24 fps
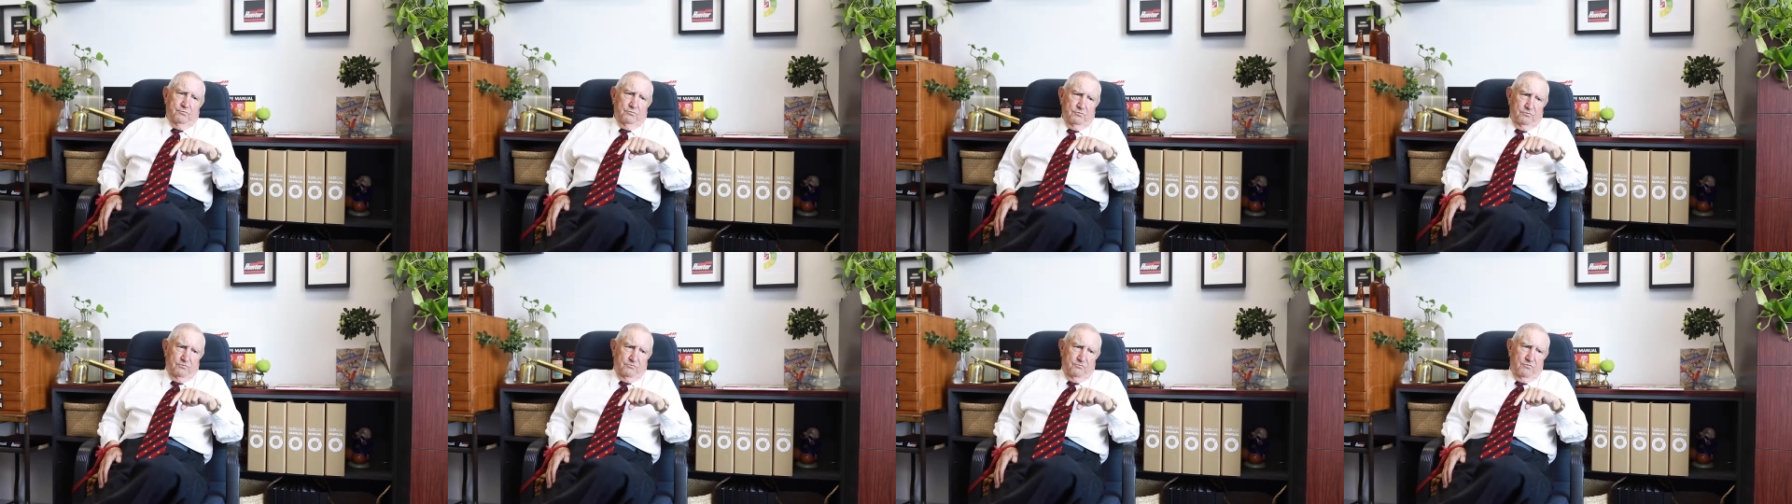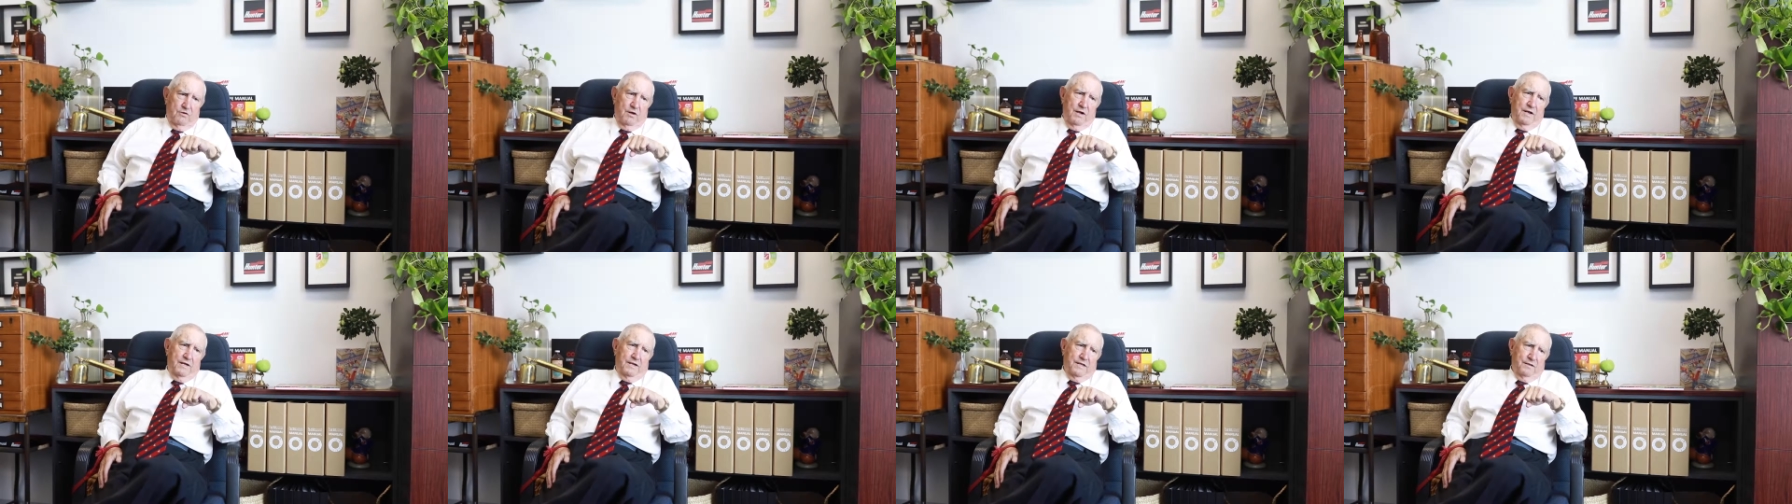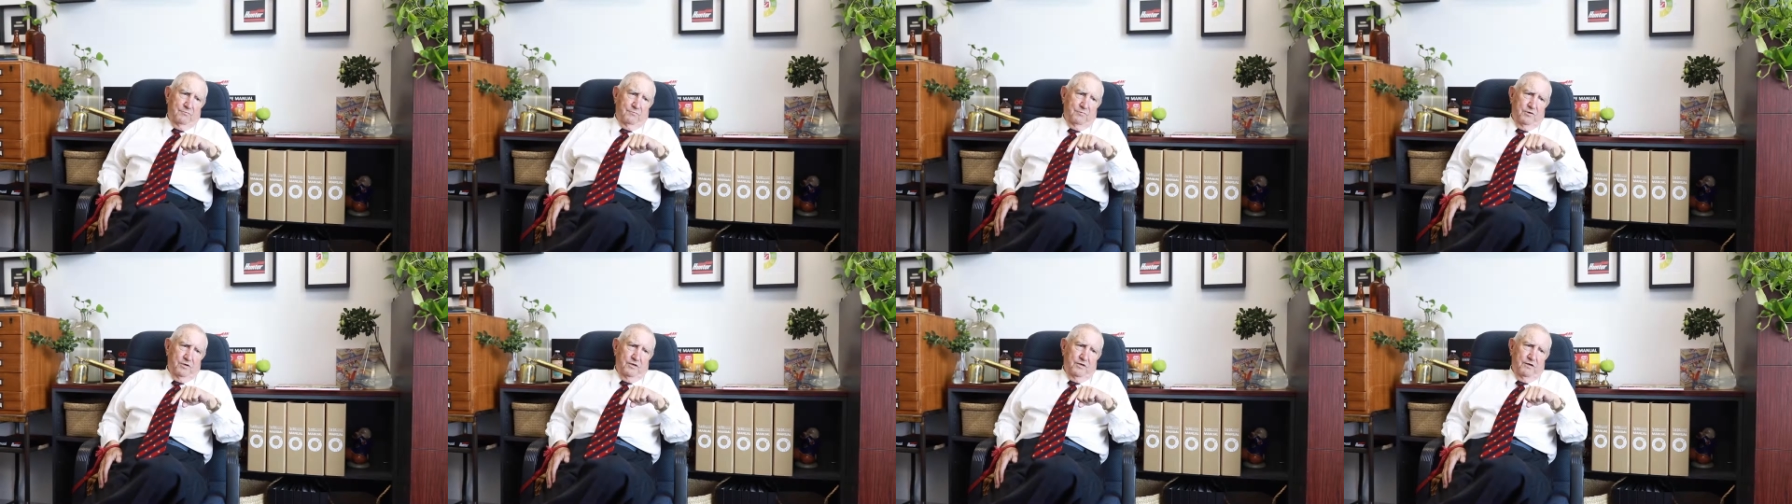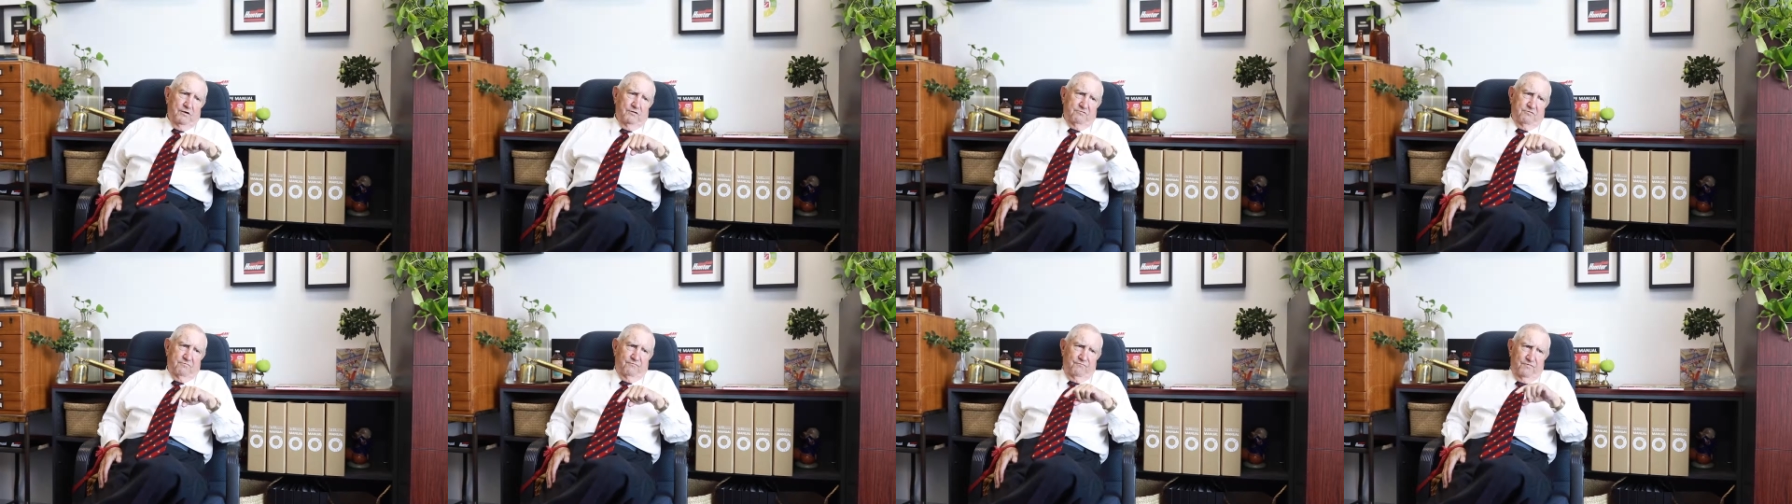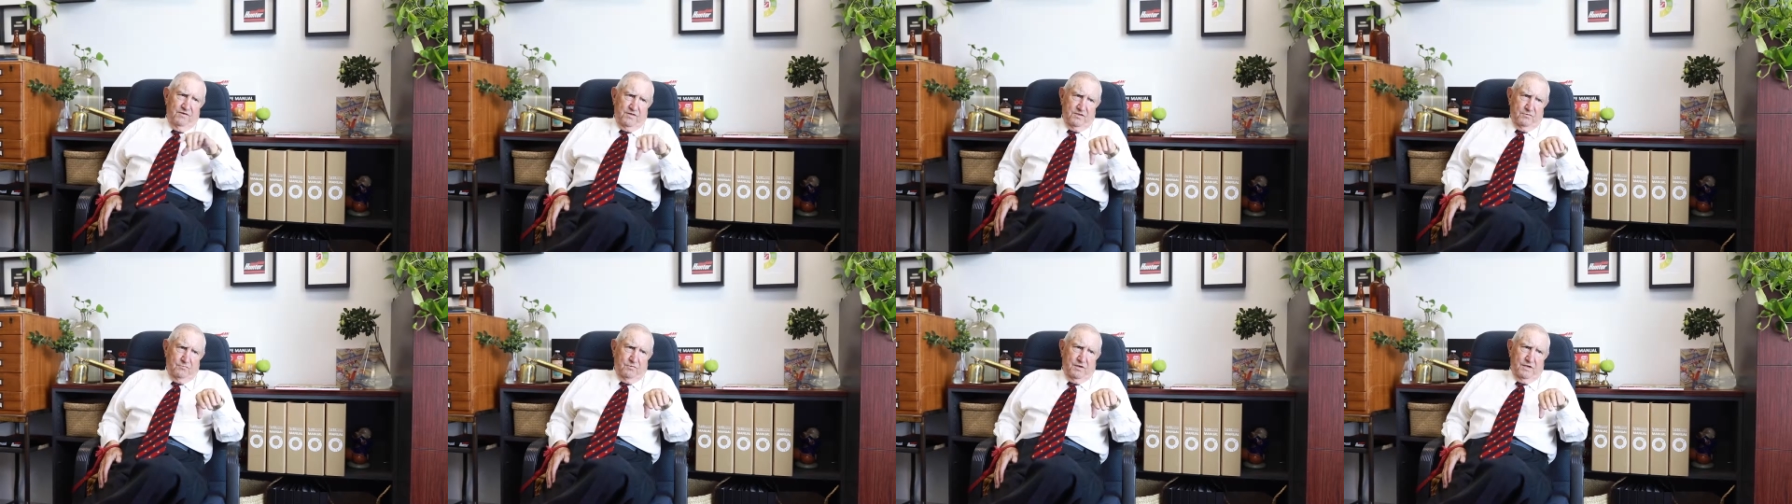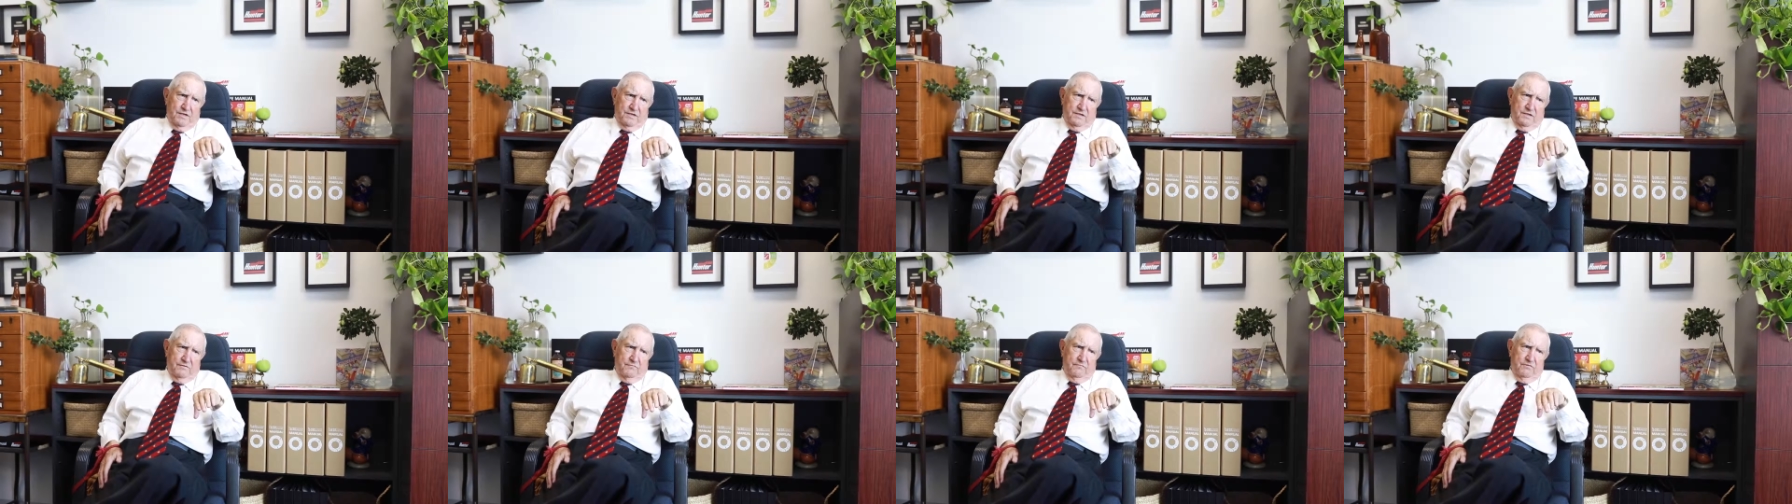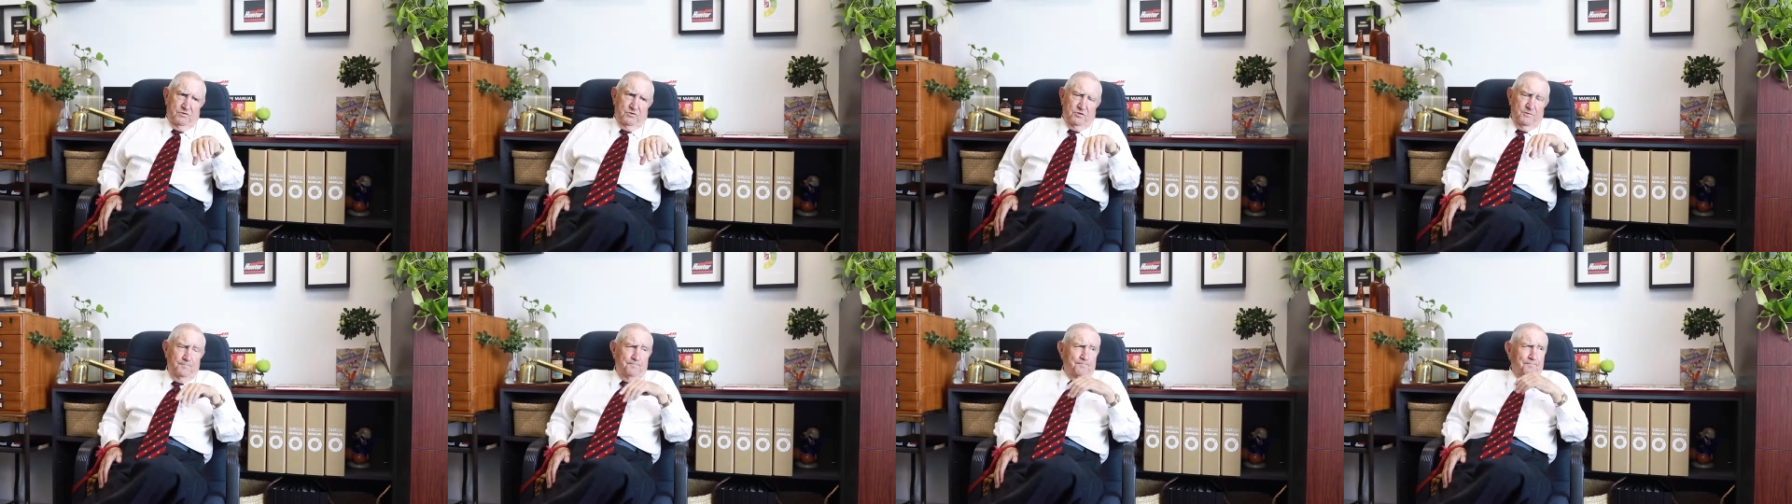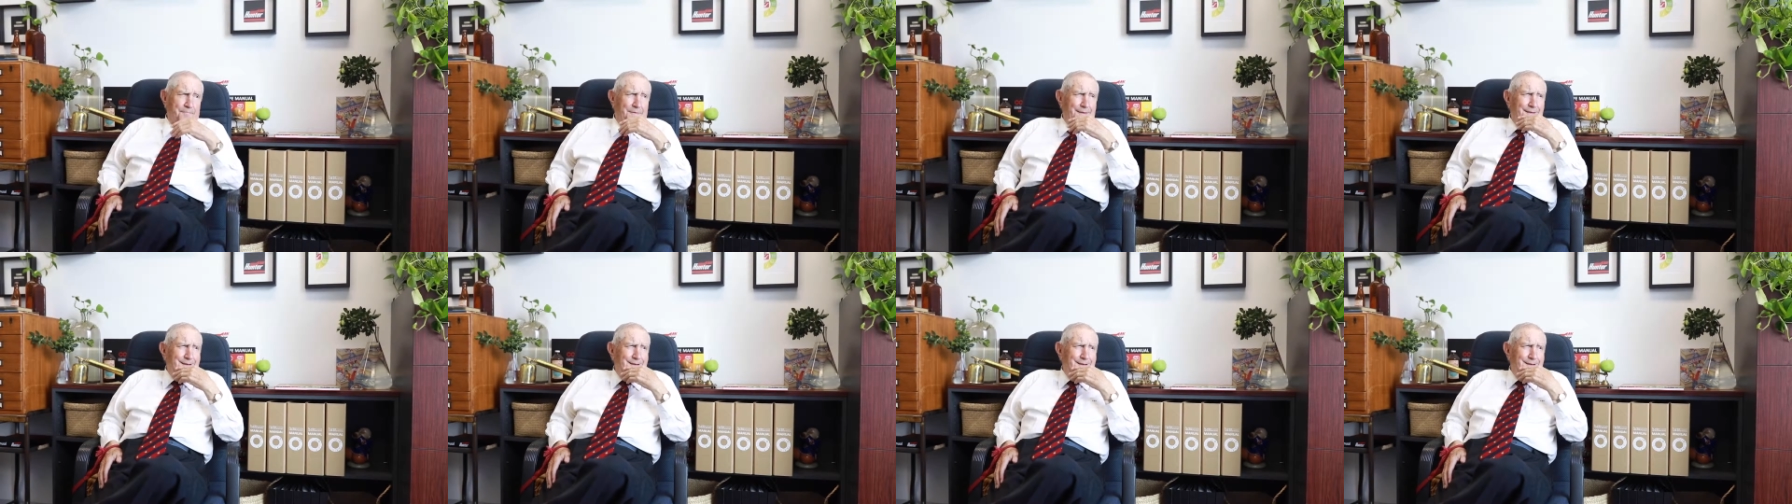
was training me, I was featherweight division.